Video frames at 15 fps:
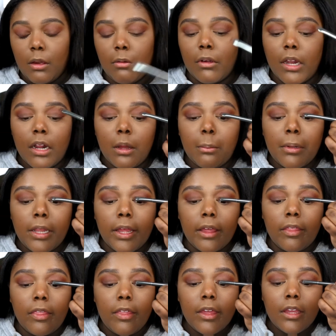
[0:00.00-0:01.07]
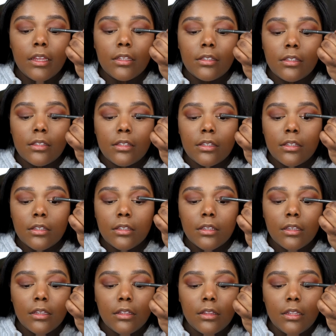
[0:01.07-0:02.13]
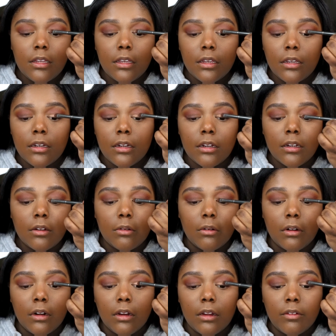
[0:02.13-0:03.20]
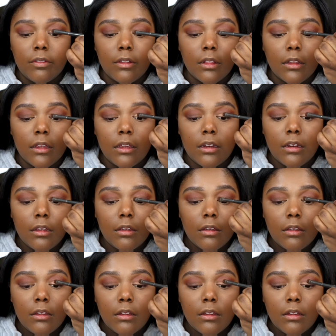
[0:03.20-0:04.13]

And we're going to apply this in the inner corner of the lid.